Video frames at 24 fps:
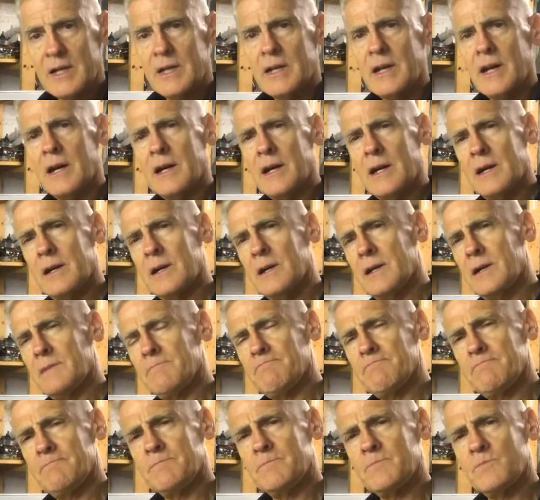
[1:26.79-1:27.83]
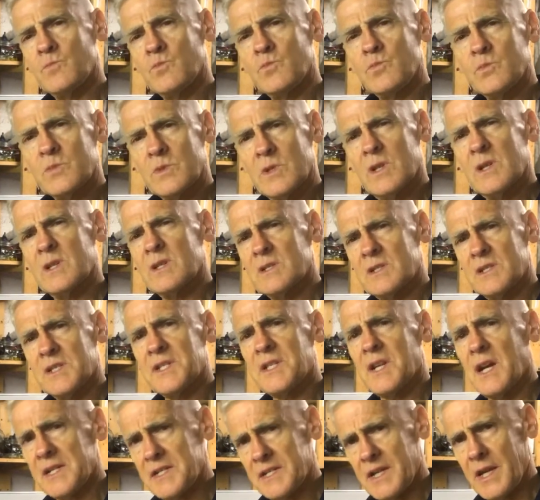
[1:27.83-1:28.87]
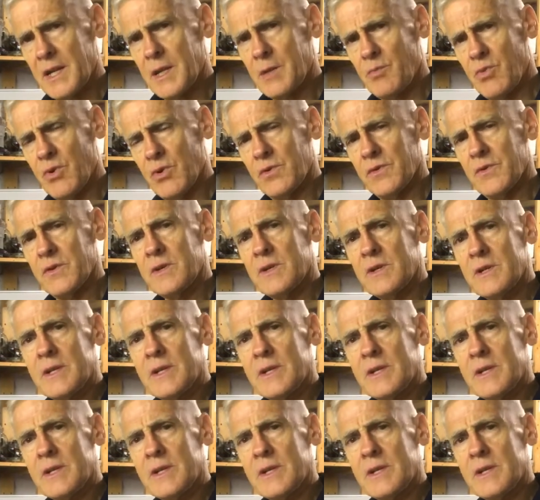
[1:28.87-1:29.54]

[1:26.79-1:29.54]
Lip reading: to take down the pond.